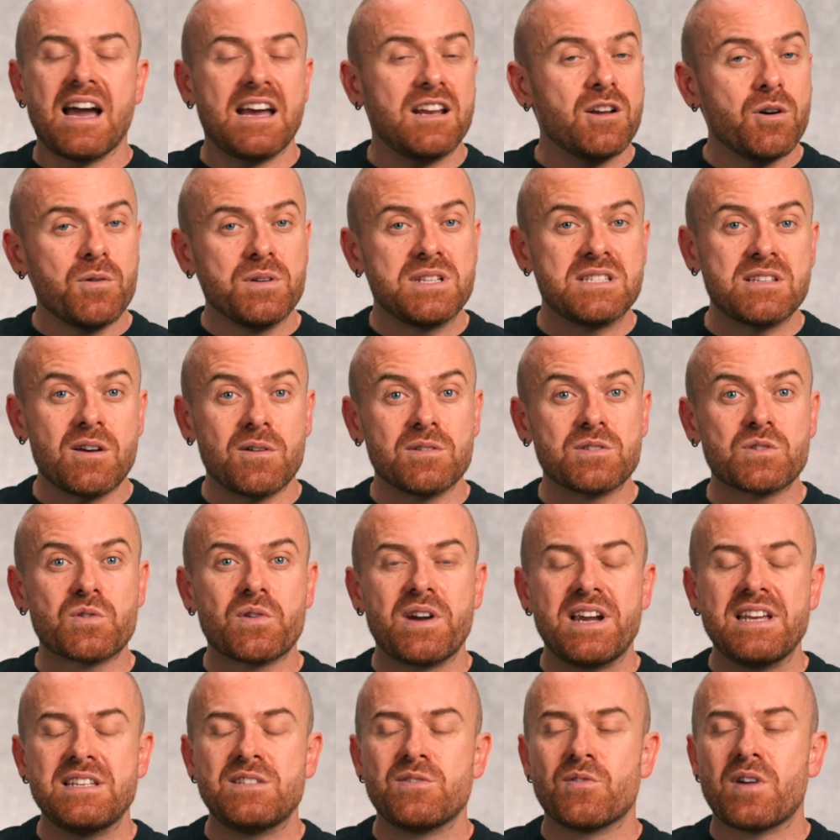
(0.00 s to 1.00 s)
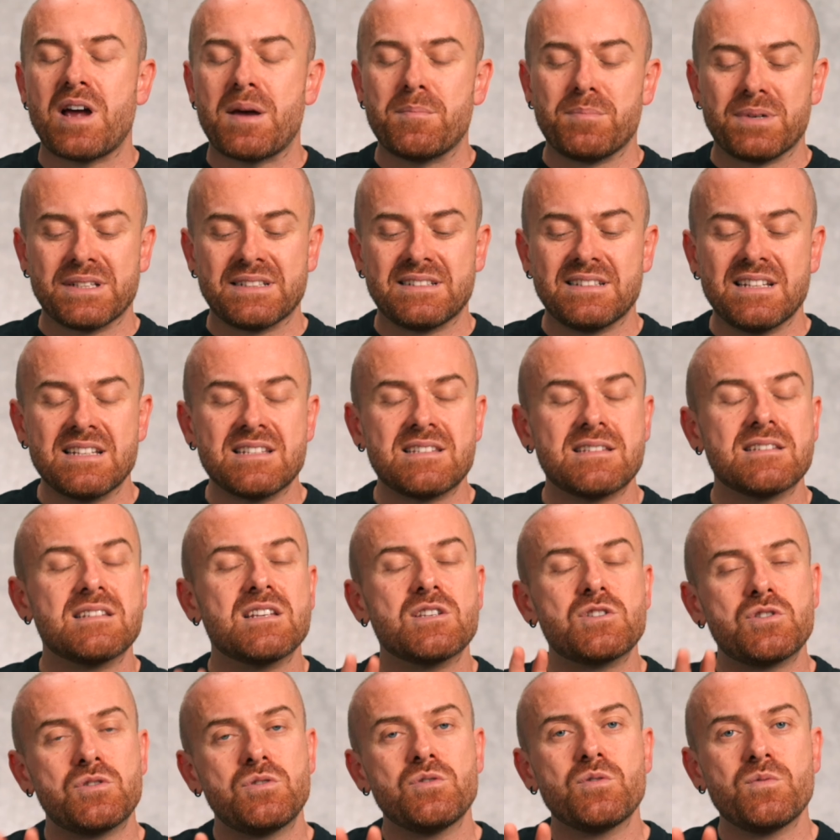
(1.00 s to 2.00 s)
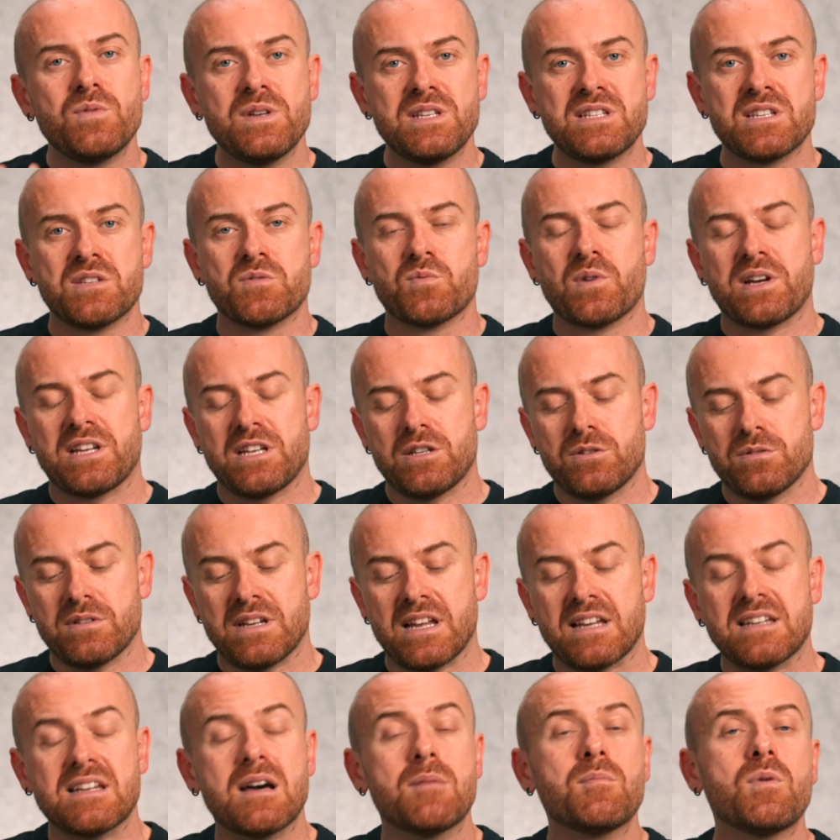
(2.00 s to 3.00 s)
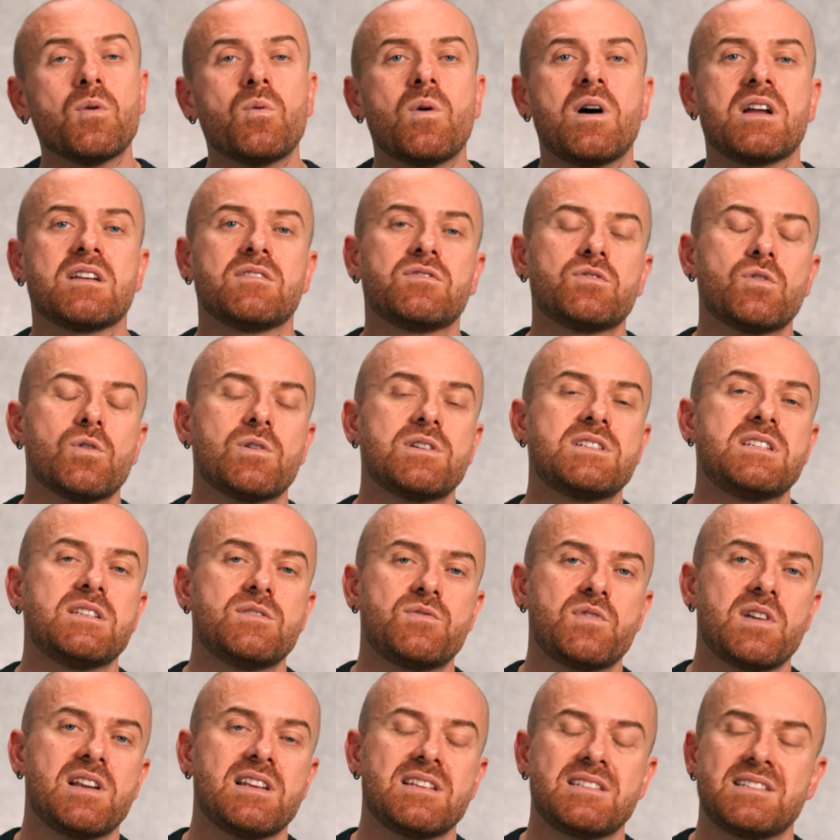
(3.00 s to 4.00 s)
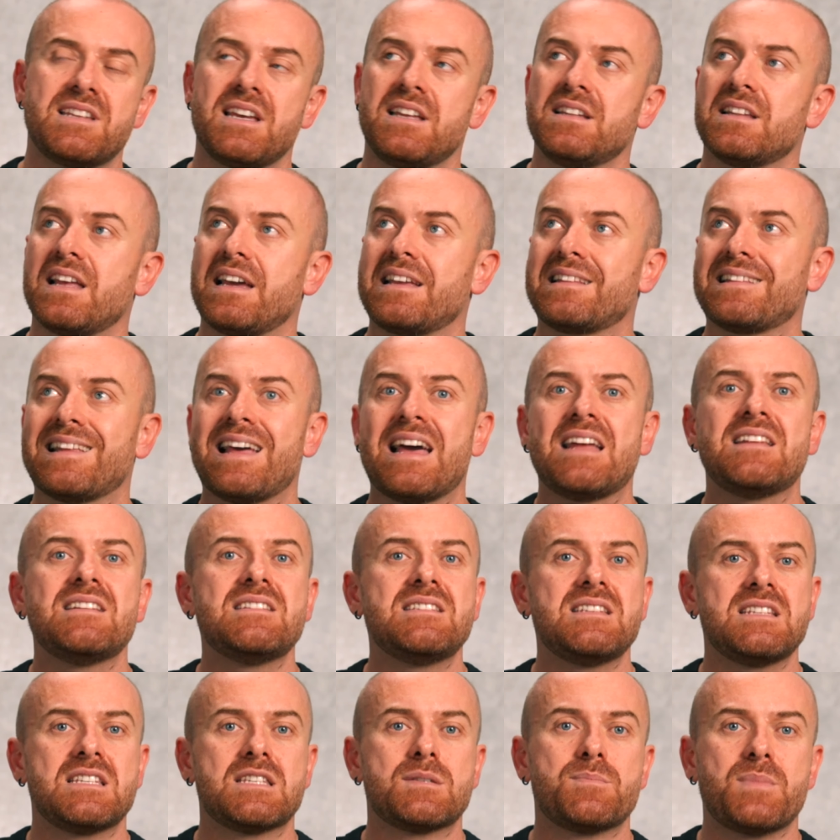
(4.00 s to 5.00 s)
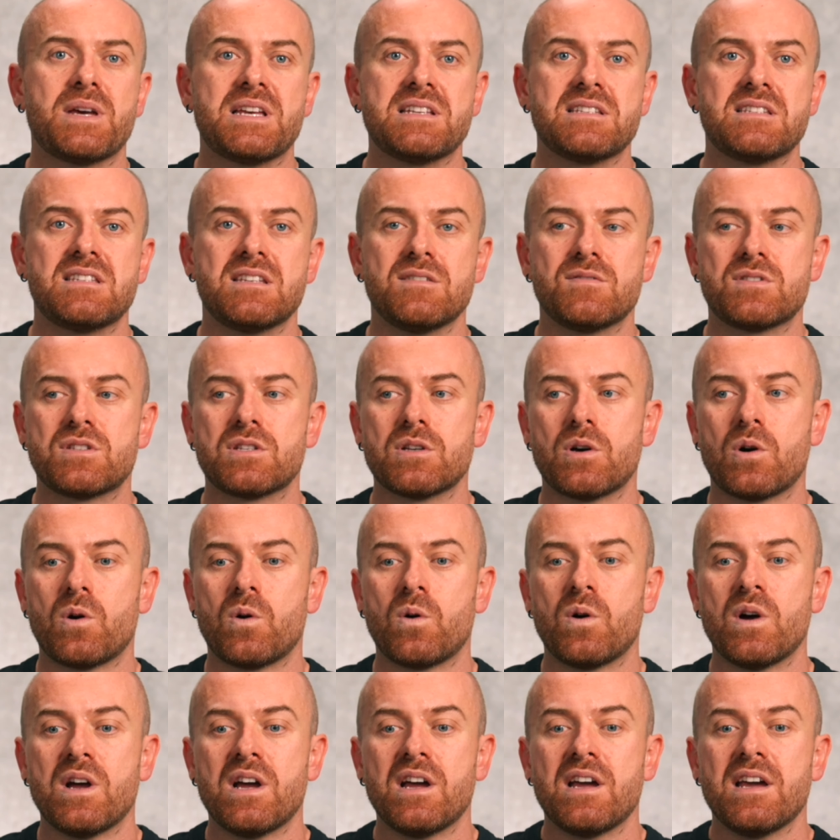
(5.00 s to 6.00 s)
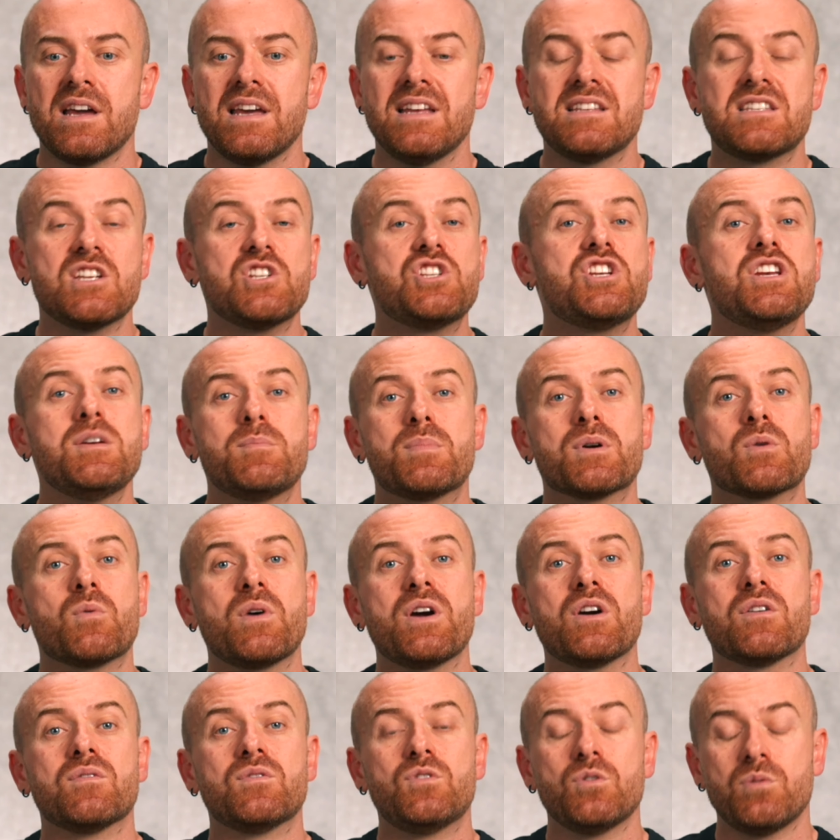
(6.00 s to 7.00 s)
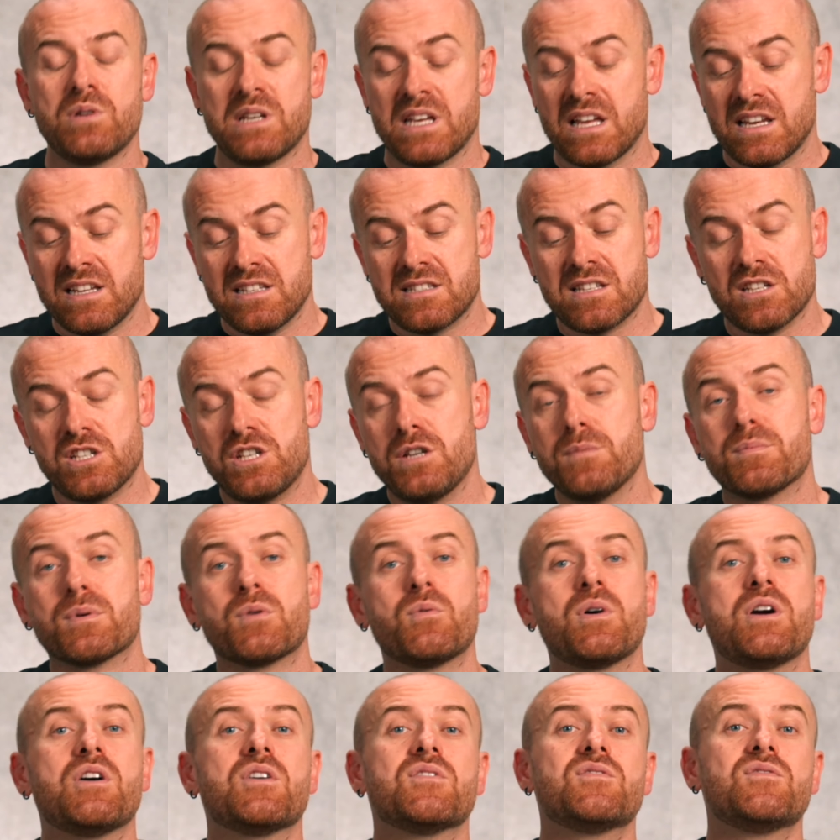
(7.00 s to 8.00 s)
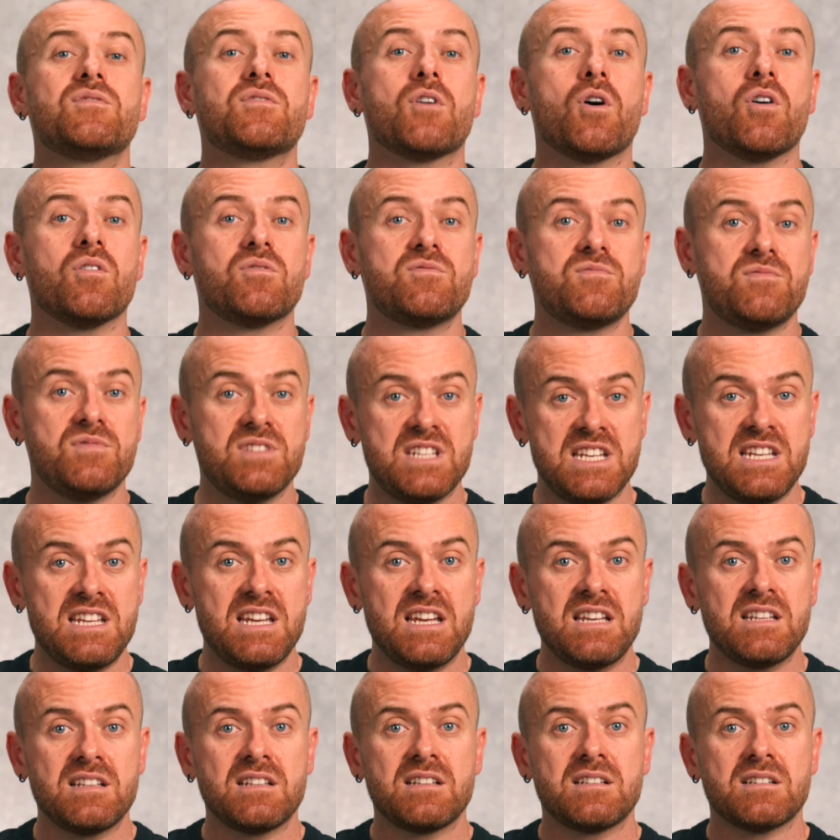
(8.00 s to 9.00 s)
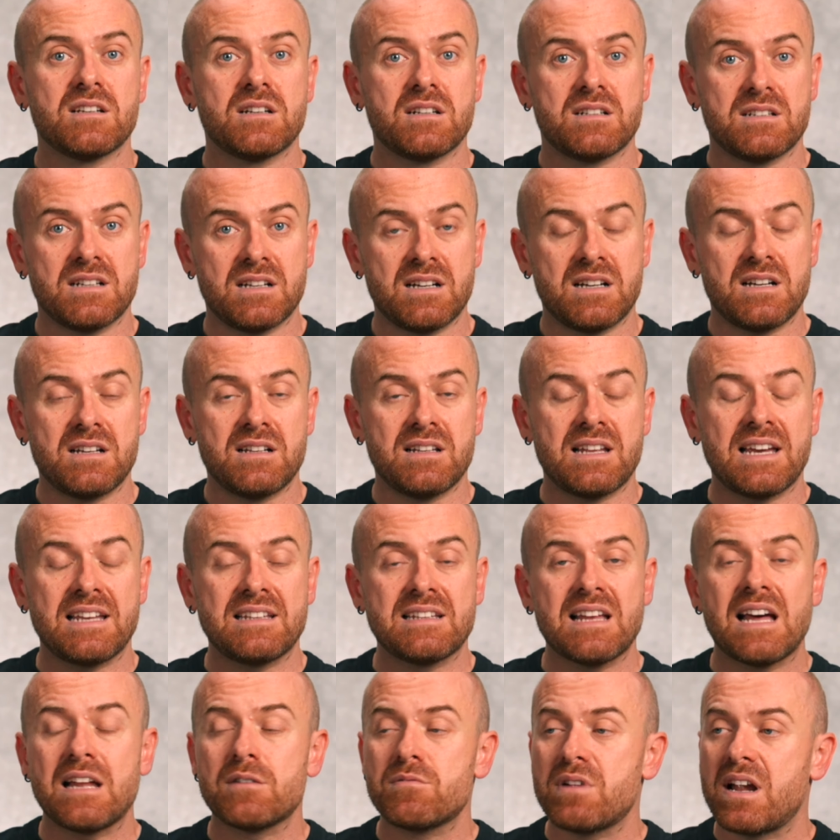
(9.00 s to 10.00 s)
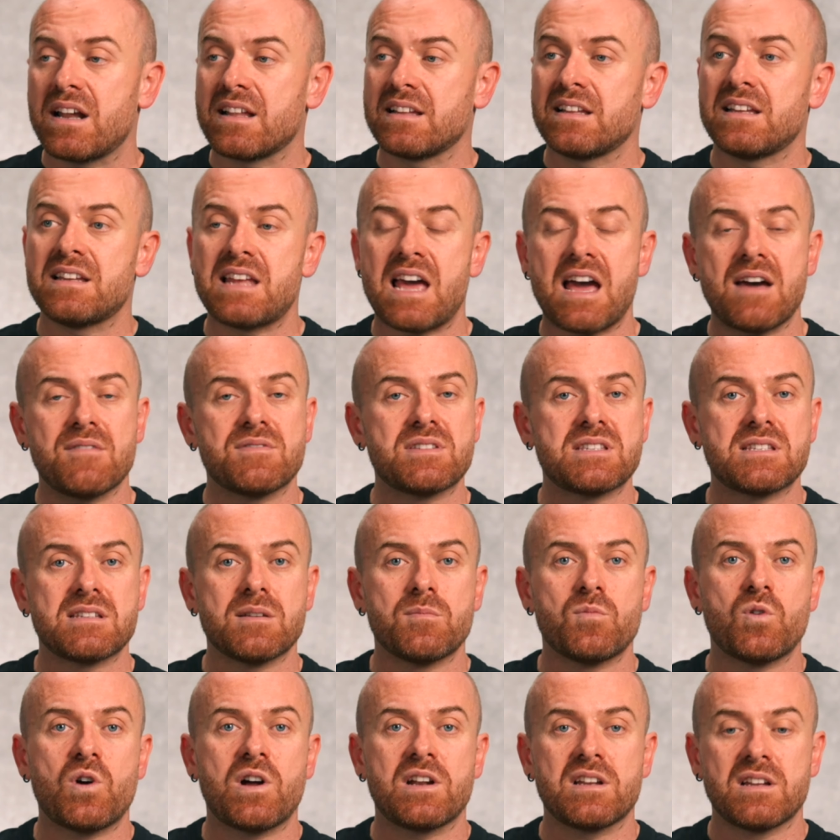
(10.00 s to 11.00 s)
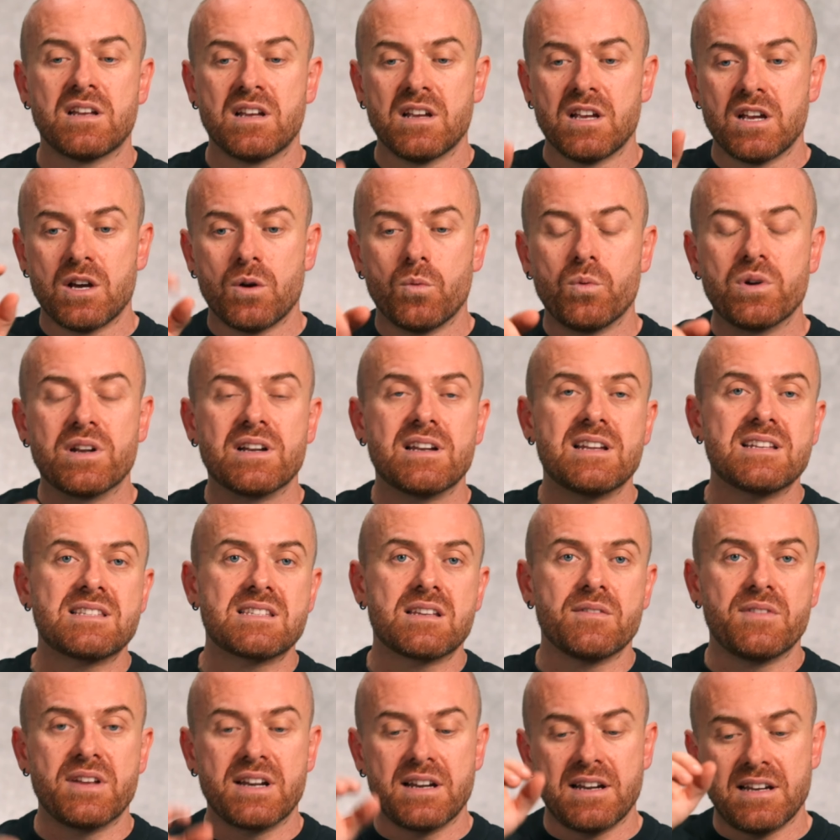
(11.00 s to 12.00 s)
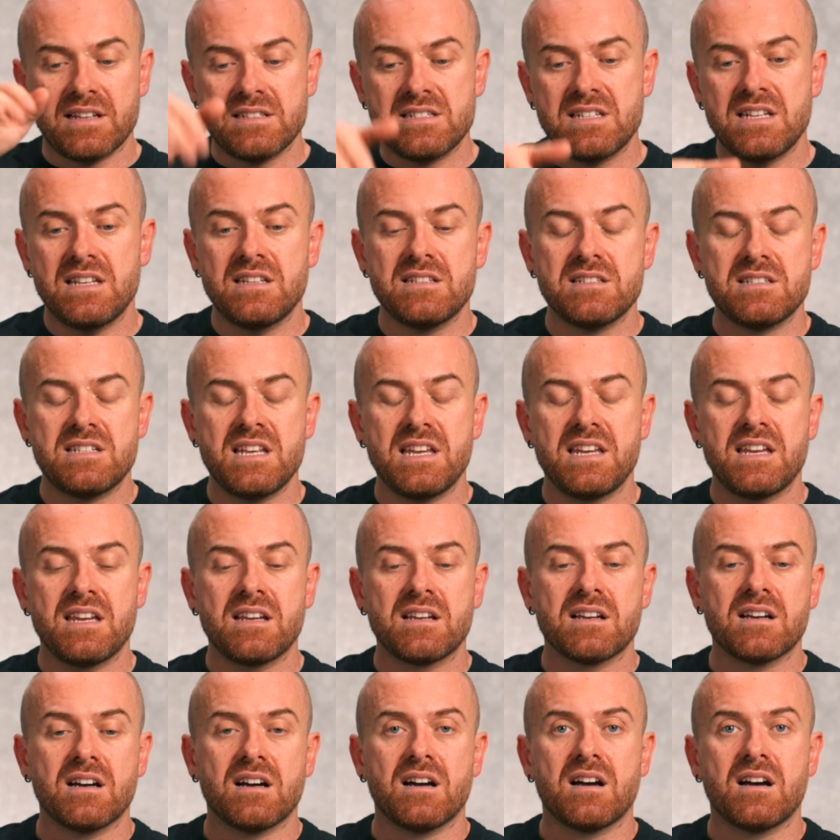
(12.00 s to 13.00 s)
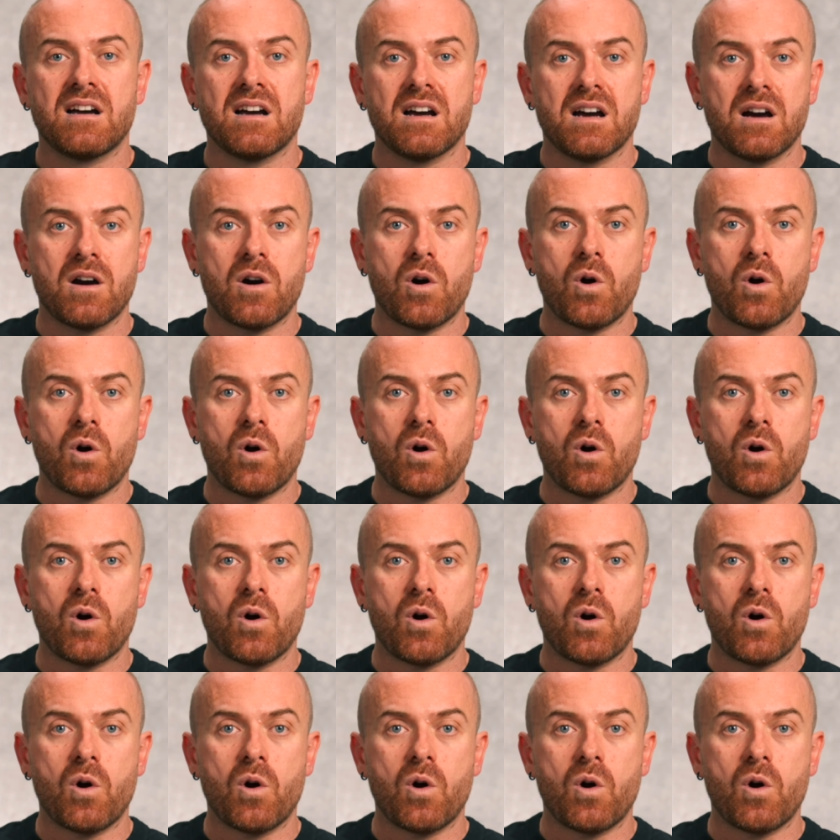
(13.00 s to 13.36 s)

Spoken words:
know it sounds crazy, right? But there's two reasons why they do that. Number one, of course, is real estate. Like, land is expensive, so it's a cheaper way of doing it. It's a cheaper way of digging like that, rather than have someone with an excavator and digging a